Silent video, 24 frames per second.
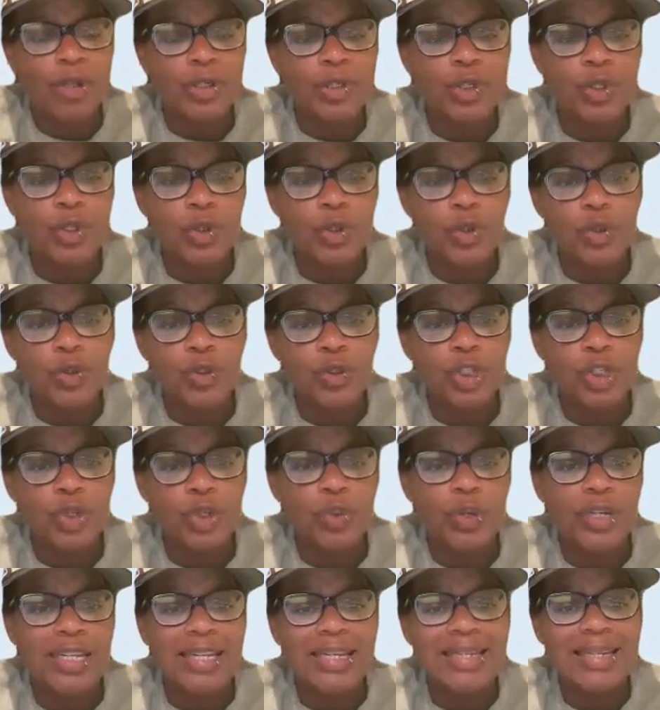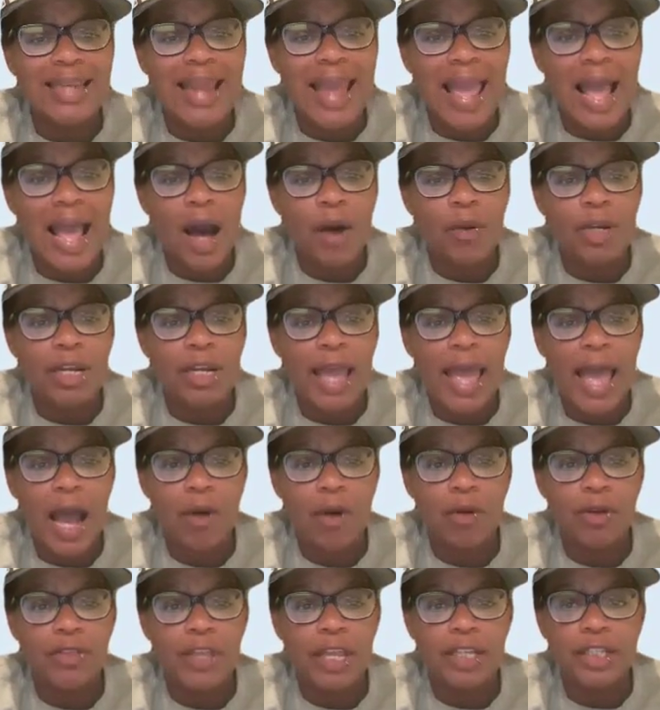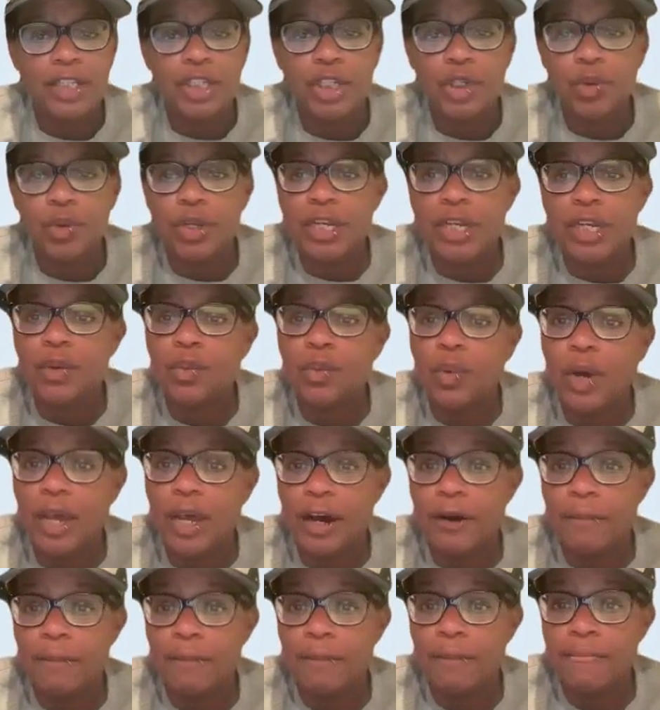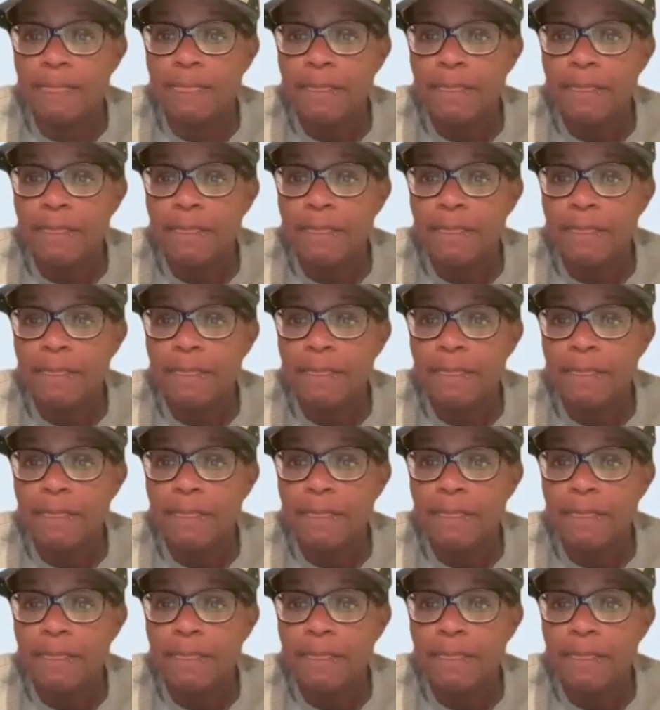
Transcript: are schools doing it now and how are they doing it well.